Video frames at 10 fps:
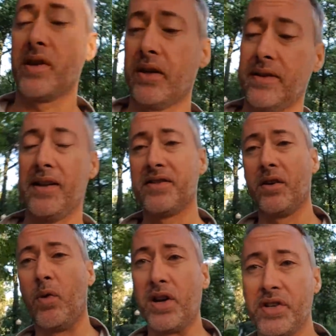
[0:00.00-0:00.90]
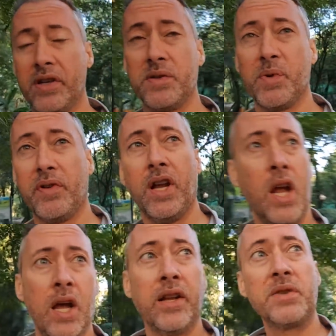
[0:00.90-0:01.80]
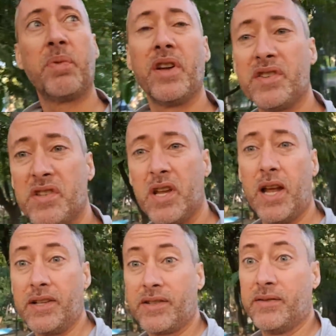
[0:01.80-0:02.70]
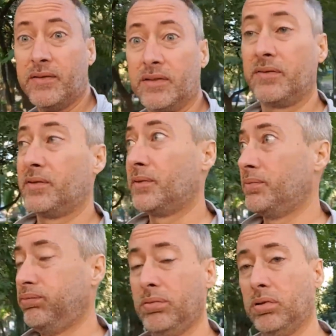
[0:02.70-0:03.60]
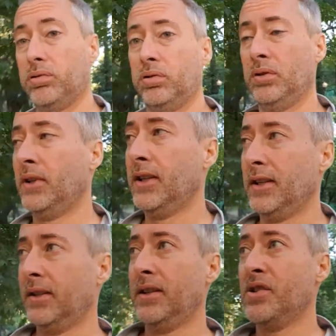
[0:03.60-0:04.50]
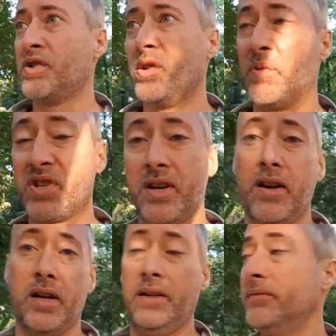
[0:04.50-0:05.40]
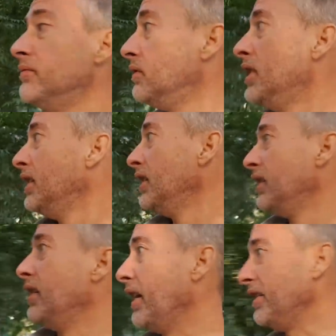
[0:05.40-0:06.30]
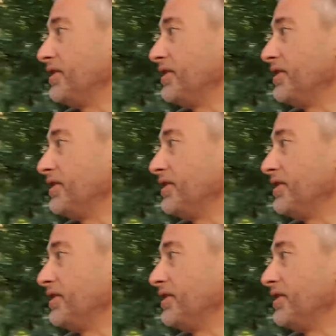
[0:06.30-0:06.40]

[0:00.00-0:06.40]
like Denzel Washington's movie, this place is nuts. It's, whew, super scary. Yeah,